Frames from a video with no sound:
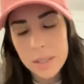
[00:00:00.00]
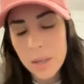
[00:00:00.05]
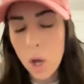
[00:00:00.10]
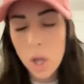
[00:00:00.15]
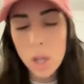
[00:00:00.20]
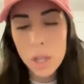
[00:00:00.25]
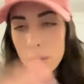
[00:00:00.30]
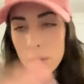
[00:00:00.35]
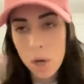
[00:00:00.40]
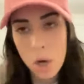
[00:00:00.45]

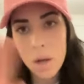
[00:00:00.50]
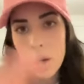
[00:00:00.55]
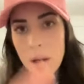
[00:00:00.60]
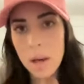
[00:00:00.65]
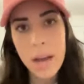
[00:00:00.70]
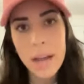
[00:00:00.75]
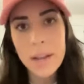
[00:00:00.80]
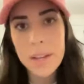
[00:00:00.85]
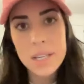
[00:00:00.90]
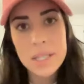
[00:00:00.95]
All of y'all.
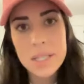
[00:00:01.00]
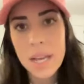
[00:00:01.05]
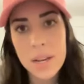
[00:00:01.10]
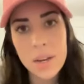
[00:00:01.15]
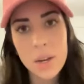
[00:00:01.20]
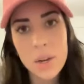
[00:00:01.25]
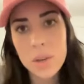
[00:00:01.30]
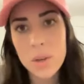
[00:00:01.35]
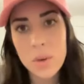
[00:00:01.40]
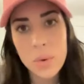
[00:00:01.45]
Cause I
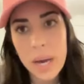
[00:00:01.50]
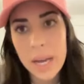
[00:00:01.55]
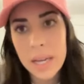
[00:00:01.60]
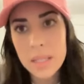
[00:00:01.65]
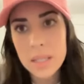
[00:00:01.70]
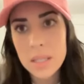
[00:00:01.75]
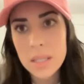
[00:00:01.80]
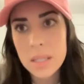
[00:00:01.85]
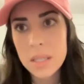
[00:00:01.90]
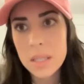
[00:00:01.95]
know you
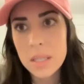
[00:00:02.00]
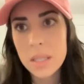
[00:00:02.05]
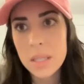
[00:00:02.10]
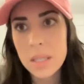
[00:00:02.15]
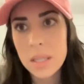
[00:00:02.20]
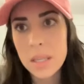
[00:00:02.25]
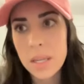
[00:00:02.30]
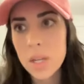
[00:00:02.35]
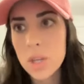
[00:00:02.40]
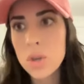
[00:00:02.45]
guys,
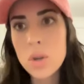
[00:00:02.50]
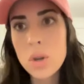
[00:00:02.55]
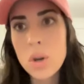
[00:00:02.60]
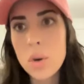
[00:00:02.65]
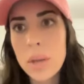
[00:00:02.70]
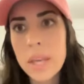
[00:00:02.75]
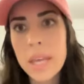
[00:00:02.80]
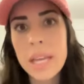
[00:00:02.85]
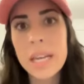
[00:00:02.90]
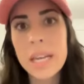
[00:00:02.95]
you
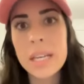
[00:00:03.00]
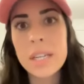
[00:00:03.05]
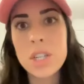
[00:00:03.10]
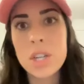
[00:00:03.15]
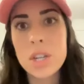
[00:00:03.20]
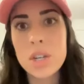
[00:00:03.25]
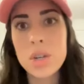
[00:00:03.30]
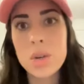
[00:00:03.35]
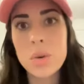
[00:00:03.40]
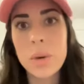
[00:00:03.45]
don't get
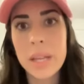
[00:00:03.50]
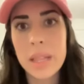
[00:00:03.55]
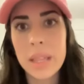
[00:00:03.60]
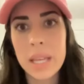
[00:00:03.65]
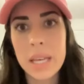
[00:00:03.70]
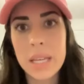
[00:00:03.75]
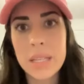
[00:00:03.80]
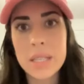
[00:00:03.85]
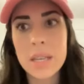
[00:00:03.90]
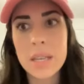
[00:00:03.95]
into doing
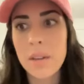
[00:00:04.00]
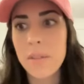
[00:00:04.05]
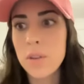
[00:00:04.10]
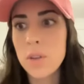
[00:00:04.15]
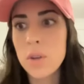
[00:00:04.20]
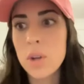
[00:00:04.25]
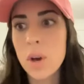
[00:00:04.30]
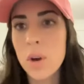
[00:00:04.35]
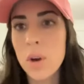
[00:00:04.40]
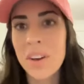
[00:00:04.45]
this if
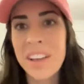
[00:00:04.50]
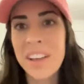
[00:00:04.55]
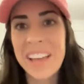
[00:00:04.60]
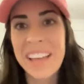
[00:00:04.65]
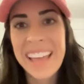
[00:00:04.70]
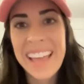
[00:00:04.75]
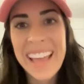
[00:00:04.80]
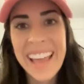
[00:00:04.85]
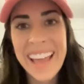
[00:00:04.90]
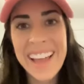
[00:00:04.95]
you don't,
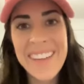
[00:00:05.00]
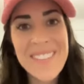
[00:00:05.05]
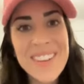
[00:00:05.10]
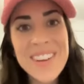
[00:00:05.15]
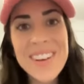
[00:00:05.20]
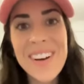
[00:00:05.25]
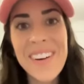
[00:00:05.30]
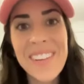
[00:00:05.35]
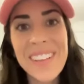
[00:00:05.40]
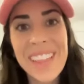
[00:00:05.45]
if
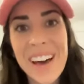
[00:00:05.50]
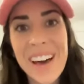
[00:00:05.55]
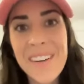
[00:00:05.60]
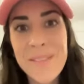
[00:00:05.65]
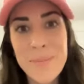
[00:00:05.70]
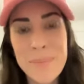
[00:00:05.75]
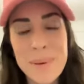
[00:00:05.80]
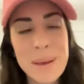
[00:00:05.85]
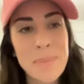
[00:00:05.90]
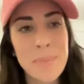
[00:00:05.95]
you don't
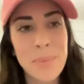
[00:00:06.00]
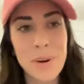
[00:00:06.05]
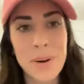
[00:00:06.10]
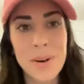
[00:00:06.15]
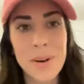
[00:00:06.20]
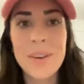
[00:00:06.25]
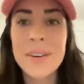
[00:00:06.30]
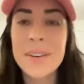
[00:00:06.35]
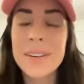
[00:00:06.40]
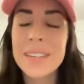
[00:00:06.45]
love
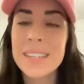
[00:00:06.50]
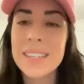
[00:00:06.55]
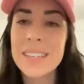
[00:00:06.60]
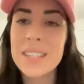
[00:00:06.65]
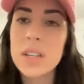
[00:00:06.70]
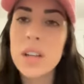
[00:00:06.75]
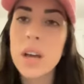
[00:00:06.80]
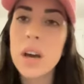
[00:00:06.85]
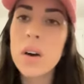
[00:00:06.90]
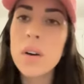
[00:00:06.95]
people,
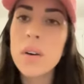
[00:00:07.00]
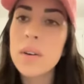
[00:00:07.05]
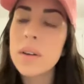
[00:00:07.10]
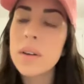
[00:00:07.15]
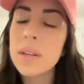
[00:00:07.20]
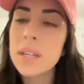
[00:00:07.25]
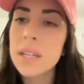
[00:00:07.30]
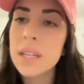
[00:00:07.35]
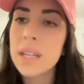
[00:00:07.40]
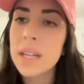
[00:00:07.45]

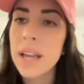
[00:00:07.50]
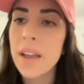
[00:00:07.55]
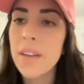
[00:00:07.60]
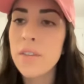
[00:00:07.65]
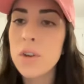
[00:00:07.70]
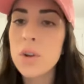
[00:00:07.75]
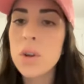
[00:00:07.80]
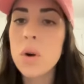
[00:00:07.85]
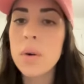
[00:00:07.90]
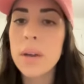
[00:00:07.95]
if
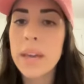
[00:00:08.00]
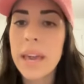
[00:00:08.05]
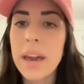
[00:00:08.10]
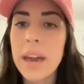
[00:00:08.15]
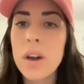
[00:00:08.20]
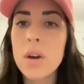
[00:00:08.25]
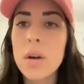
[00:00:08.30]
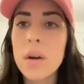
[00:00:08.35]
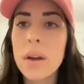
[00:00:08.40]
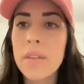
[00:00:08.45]
you don't
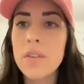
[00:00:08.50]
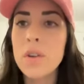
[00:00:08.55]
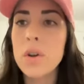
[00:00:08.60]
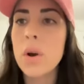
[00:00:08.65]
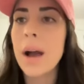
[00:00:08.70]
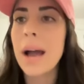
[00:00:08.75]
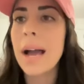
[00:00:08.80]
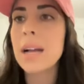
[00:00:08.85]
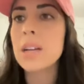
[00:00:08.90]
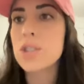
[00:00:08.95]
care, if you
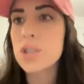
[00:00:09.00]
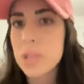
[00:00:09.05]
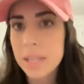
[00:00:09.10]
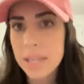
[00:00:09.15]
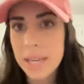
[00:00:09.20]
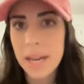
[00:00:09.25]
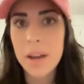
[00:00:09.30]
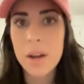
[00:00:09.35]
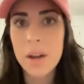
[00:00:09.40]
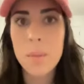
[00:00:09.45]
don't actually
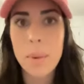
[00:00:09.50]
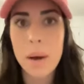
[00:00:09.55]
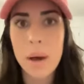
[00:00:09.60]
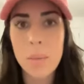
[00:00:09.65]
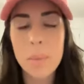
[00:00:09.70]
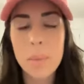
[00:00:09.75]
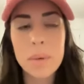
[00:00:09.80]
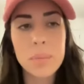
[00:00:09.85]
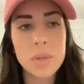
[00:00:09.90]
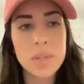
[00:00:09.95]
care
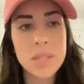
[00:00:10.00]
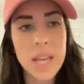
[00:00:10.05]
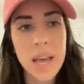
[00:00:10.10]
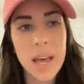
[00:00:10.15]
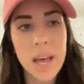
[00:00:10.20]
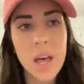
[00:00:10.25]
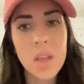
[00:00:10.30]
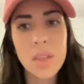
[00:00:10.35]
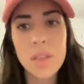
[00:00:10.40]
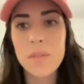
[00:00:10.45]
about people's
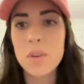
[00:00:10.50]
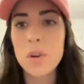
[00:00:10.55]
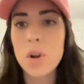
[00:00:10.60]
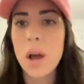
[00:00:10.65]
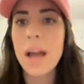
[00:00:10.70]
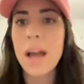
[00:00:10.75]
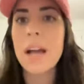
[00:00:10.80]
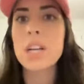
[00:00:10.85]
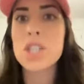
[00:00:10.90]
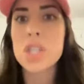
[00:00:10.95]
health, if you
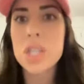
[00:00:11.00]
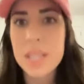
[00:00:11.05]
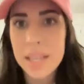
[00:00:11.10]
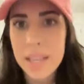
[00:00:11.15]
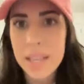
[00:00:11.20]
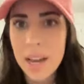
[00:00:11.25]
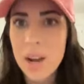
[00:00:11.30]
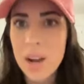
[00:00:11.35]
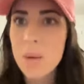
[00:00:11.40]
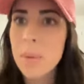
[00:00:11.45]
don't actually
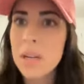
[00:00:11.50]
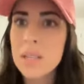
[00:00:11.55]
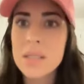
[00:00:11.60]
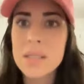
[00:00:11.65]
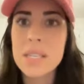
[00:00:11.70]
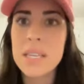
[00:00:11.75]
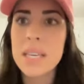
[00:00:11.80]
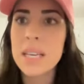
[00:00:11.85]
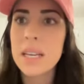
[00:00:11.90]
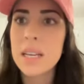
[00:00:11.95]
care about
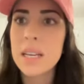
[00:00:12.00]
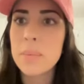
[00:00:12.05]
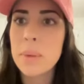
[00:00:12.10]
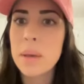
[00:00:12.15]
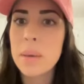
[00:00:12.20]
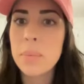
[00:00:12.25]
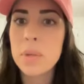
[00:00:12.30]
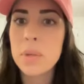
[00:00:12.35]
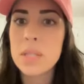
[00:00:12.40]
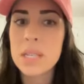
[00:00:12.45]
seeing
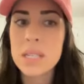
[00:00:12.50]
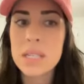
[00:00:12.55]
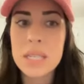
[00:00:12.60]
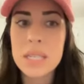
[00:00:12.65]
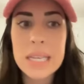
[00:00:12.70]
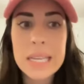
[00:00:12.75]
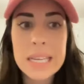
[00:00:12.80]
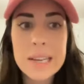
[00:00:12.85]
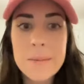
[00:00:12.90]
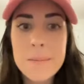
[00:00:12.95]
people
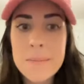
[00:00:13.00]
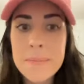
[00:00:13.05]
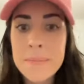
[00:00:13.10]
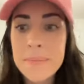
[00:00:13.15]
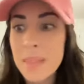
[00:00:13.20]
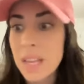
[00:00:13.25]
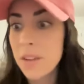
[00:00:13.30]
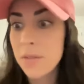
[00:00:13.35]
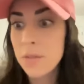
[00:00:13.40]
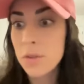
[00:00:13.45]
succeed,
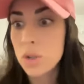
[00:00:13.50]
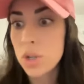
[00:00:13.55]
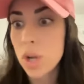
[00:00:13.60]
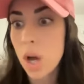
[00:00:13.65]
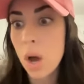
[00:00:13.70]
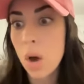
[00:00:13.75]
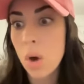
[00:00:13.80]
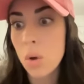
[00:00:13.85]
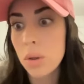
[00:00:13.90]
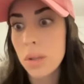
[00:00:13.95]
if you
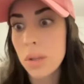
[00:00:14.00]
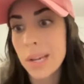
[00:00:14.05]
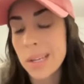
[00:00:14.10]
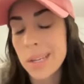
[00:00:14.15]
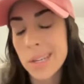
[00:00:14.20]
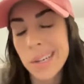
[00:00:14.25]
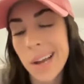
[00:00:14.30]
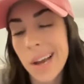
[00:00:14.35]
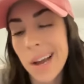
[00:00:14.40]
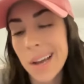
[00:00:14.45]
don't, like,
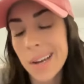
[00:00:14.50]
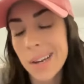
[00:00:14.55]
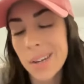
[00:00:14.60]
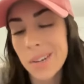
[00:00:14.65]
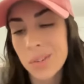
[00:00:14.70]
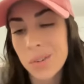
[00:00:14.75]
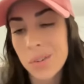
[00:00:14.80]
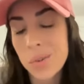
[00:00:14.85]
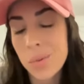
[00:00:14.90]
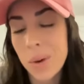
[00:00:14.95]
you're not going
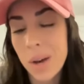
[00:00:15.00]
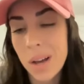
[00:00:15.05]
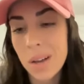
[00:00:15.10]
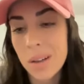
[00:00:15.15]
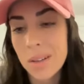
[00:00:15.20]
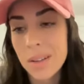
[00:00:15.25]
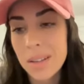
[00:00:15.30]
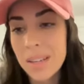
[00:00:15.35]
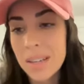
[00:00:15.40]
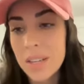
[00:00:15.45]
to do
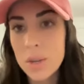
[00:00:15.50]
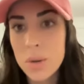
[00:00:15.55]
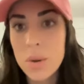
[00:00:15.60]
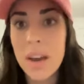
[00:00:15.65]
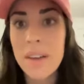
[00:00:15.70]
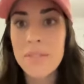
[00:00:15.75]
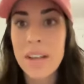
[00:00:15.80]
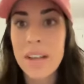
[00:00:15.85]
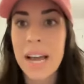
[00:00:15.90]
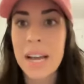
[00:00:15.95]
well. You
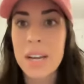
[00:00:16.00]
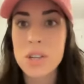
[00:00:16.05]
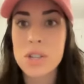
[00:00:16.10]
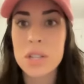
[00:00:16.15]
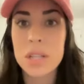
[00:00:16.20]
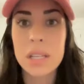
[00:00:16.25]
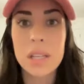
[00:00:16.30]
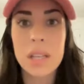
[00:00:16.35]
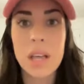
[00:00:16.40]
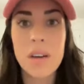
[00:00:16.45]
have to
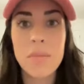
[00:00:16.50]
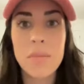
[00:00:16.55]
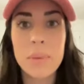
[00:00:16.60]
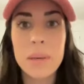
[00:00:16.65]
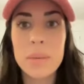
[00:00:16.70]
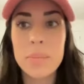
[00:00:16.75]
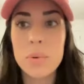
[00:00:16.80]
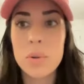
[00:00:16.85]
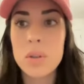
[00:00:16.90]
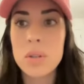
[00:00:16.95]
actually love
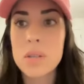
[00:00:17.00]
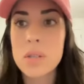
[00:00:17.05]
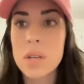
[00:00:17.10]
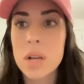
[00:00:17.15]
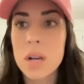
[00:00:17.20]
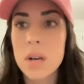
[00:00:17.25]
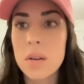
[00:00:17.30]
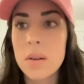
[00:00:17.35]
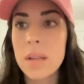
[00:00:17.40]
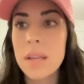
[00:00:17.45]
people.
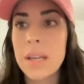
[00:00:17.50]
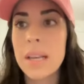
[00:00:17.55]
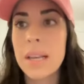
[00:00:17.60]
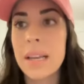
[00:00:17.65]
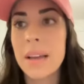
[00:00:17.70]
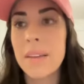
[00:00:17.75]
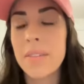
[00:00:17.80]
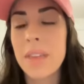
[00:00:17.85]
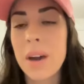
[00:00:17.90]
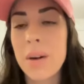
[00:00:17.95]
So
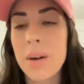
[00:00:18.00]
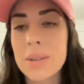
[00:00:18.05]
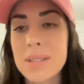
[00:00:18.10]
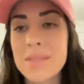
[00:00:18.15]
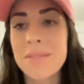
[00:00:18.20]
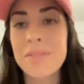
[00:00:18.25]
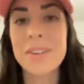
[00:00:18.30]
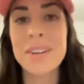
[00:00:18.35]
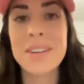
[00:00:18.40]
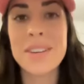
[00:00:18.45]
if that
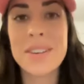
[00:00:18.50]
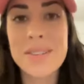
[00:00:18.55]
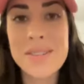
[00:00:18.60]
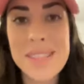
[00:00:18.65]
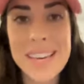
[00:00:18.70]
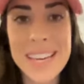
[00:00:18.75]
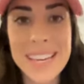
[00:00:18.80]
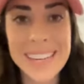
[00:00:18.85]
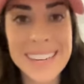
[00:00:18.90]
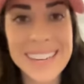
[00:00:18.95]
wasn't for you,
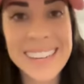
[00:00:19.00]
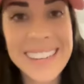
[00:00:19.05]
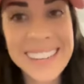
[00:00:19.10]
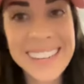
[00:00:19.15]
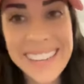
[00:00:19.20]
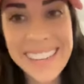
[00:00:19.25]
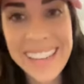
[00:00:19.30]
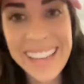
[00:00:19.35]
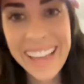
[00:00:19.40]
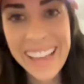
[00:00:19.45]
then
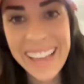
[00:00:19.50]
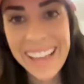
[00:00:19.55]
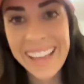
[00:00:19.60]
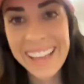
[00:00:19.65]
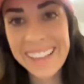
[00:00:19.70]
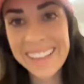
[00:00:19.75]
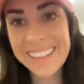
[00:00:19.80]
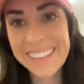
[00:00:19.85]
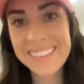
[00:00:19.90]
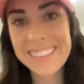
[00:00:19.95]

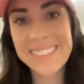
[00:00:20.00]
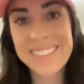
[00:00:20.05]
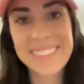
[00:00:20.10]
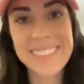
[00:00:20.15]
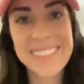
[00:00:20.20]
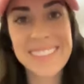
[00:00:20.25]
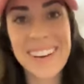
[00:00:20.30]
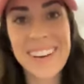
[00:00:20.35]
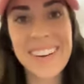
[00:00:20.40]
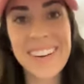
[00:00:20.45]

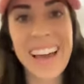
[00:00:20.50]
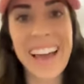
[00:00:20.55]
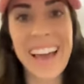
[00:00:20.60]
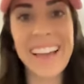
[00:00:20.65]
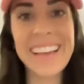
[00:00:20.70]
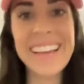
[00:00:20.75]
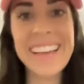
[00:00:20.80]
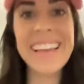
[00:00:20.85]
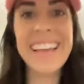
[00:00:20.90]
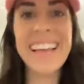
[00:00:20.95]

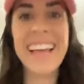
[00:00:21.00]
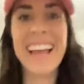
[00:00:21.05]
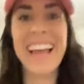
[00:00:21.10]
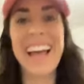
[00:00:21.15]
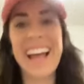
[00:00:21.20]
okay.